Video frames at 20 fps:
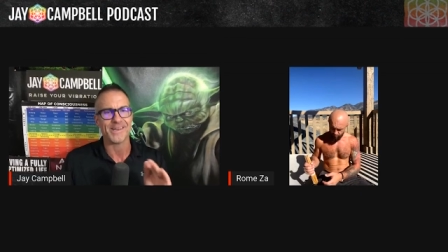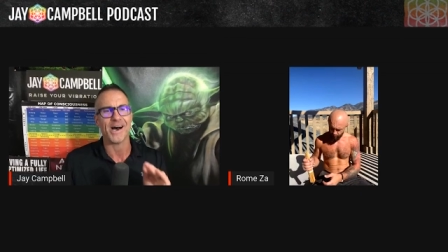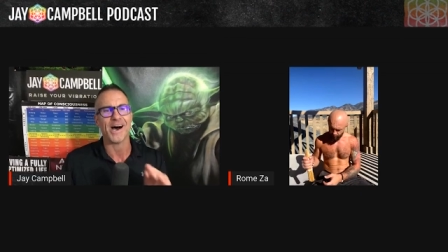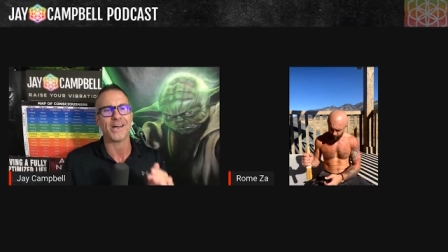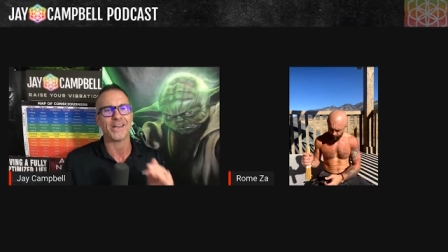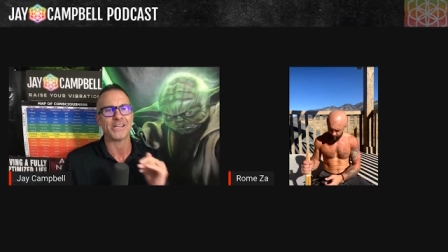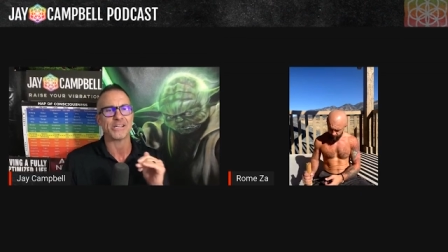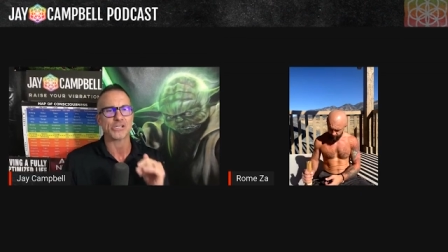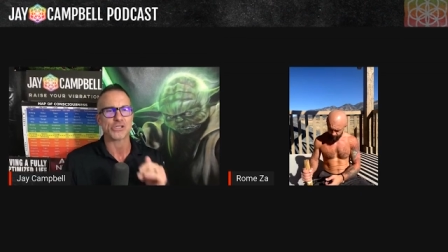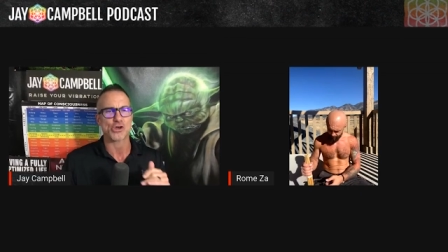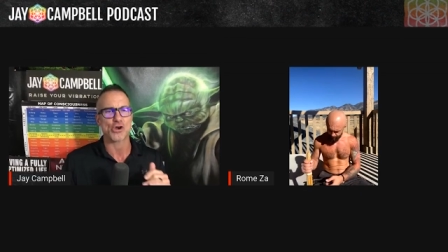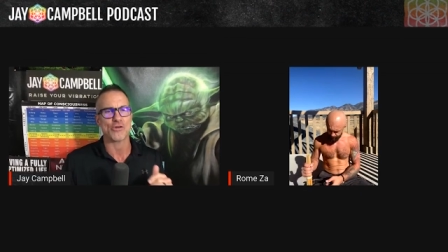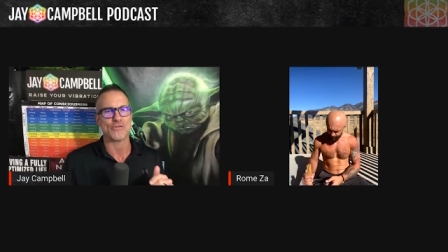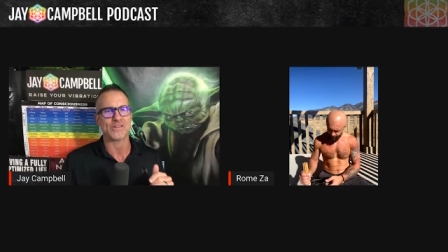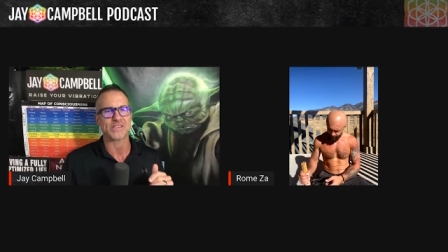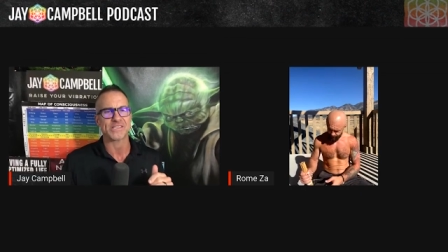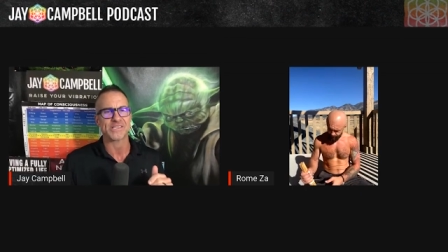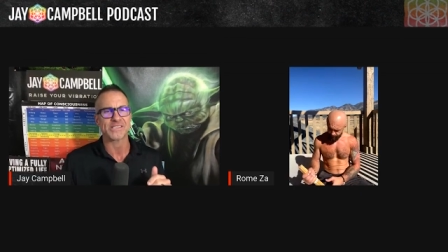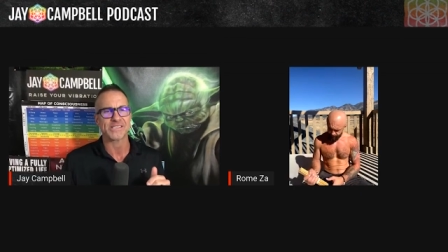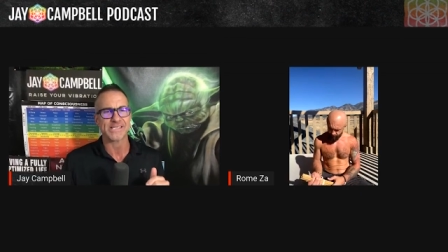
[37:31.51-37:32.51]
not in
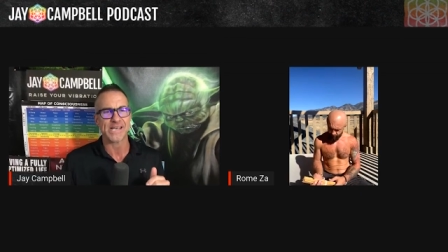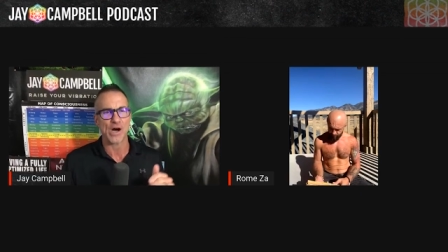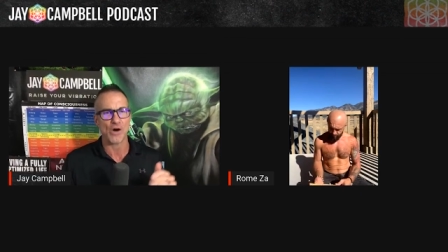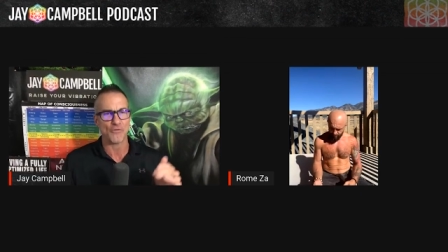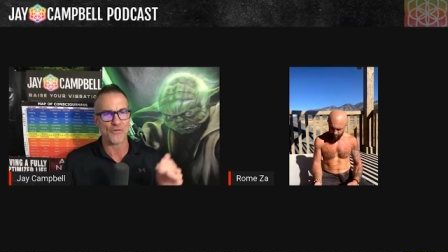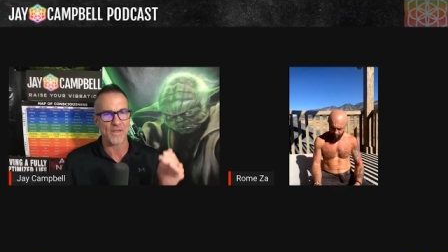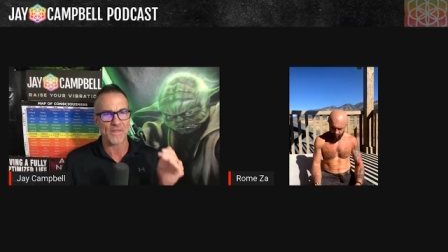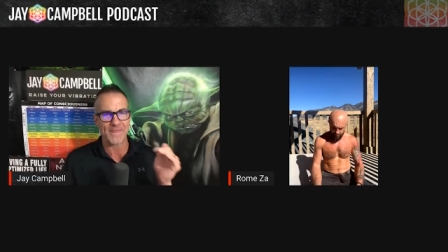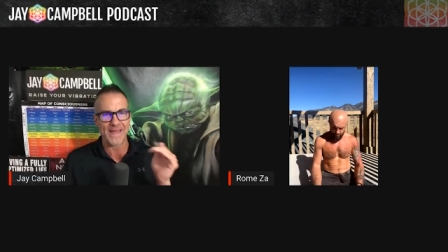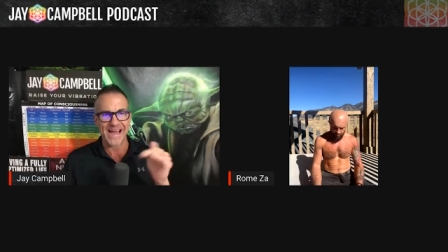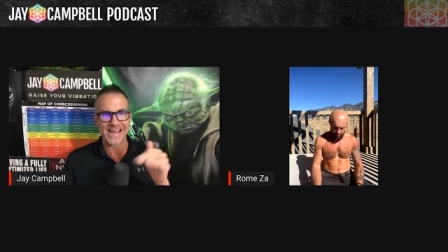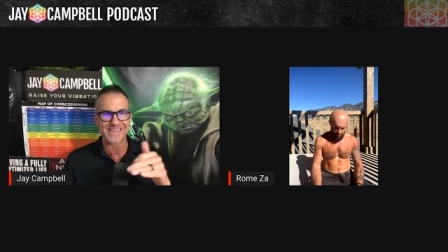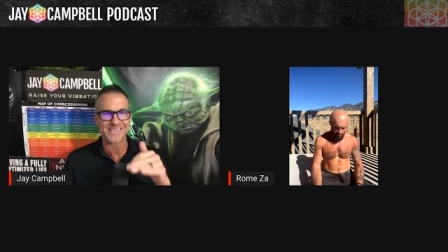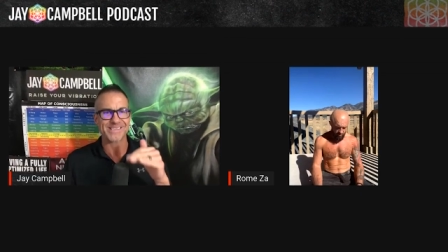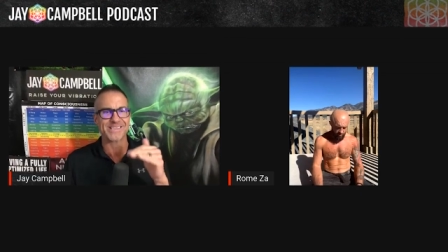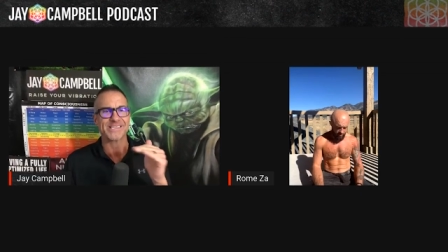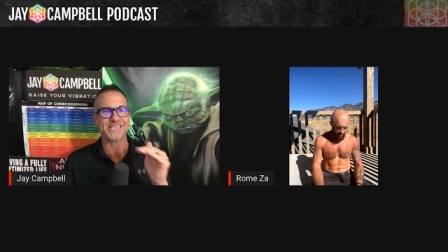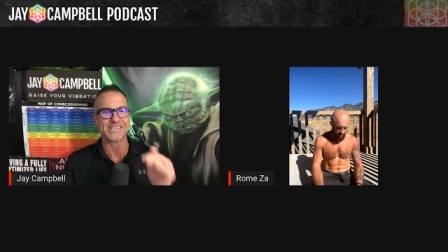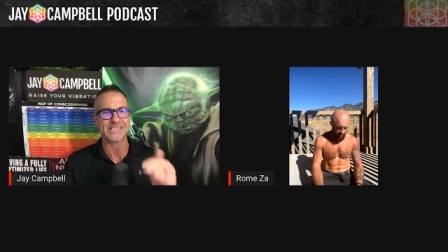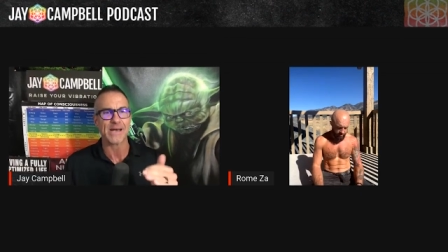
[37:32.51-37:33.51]
service to self. And
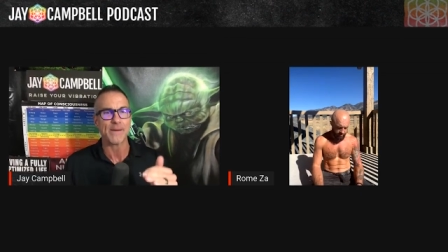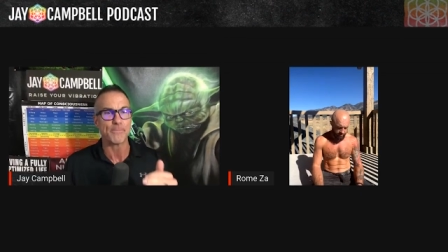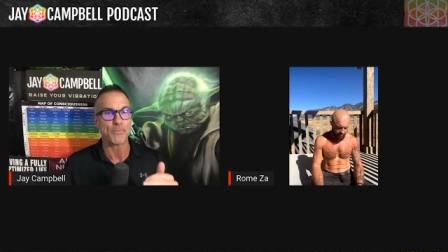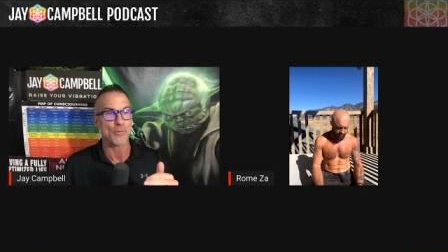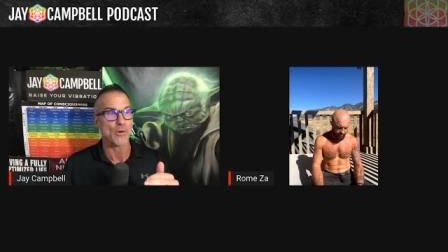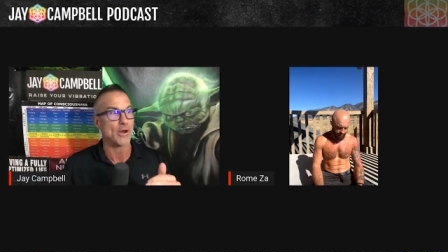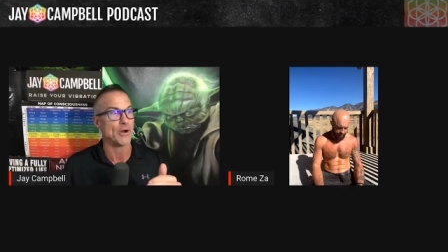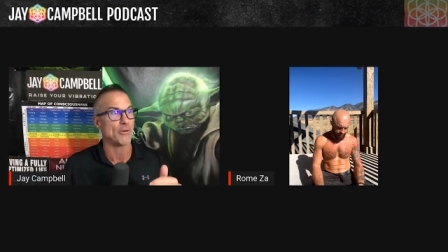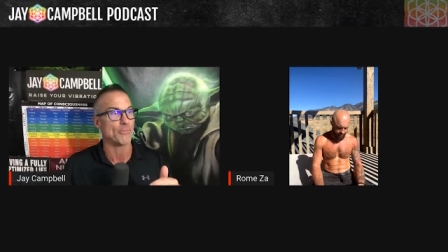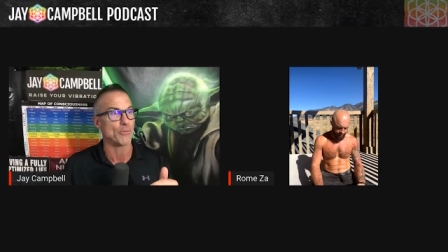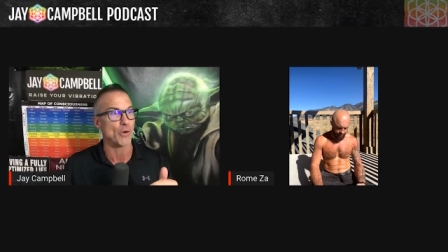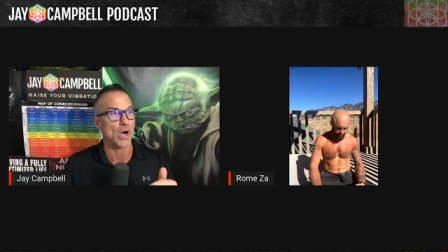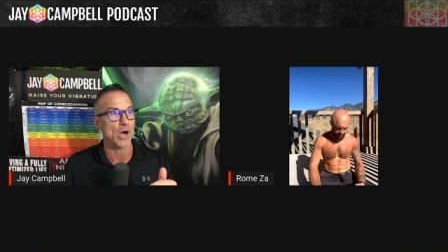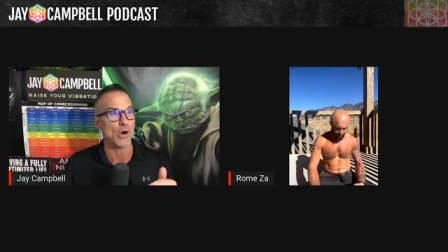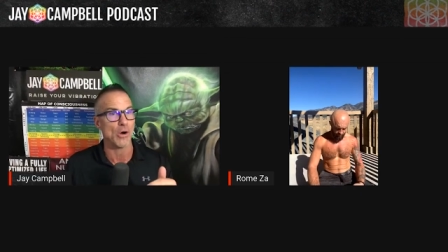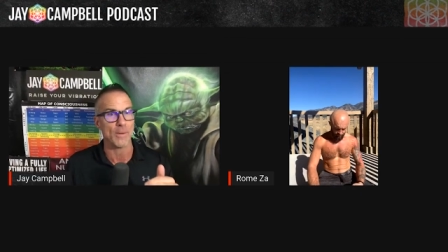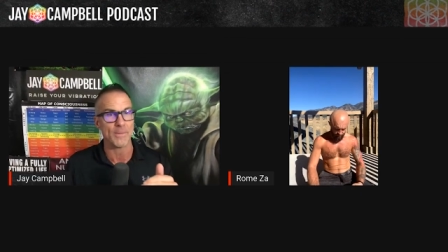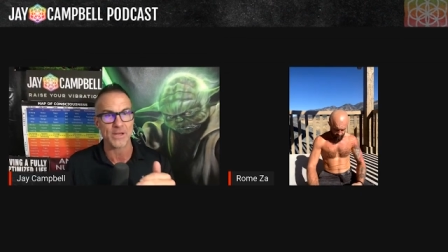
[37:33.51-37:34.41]
that's the separator, bro.